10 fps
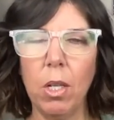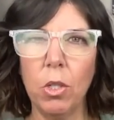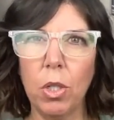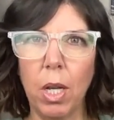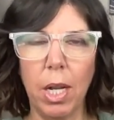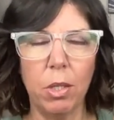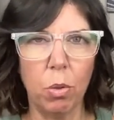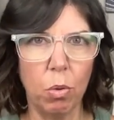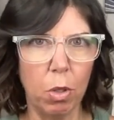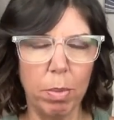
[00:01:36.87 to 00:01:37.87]
and I
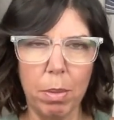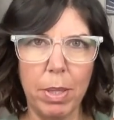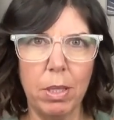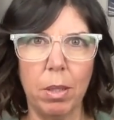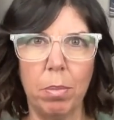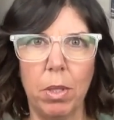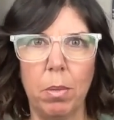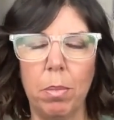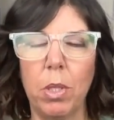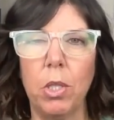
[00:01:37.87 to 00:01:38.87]
told her about my
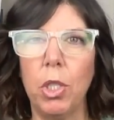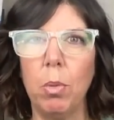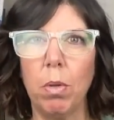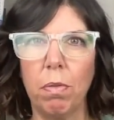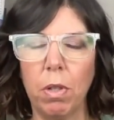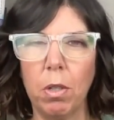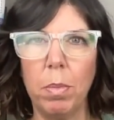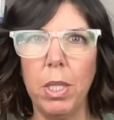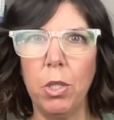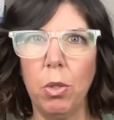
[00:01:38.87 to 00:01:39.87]
symptoms, and she referred
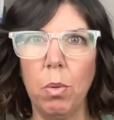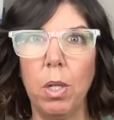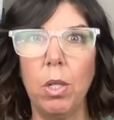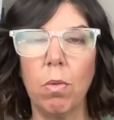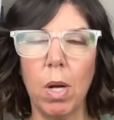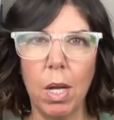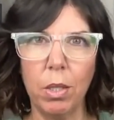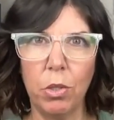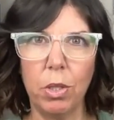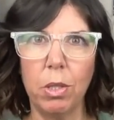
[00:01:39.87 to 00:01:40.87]
me to a
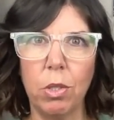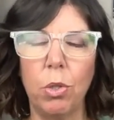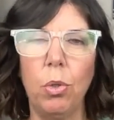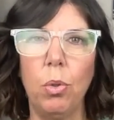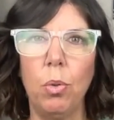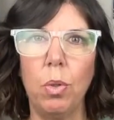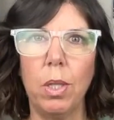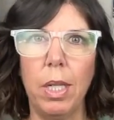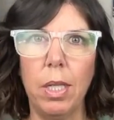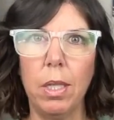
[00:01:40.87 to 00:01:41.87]
neurologist who
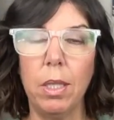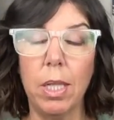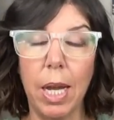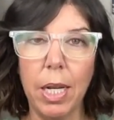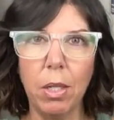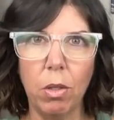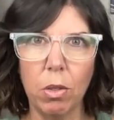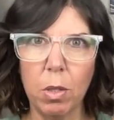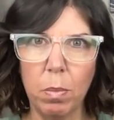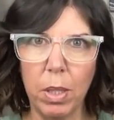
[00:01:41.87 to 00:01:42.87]

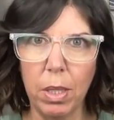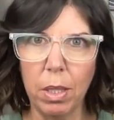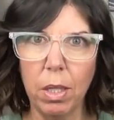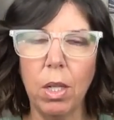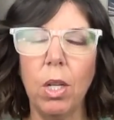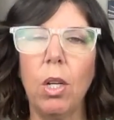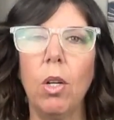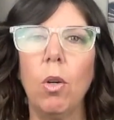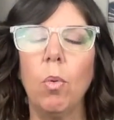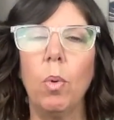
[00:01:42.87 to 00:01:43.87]
diagnosed me
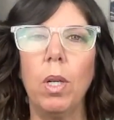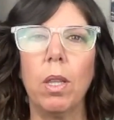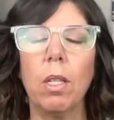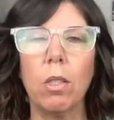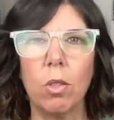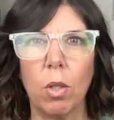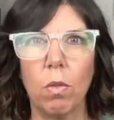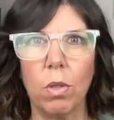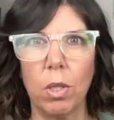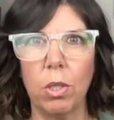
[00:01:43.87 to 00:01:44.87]
with
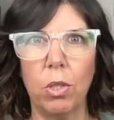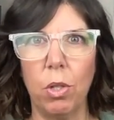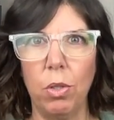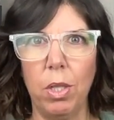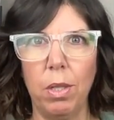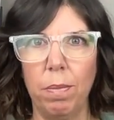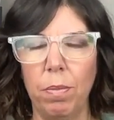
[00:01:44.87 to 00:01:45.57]
cervical dystonia.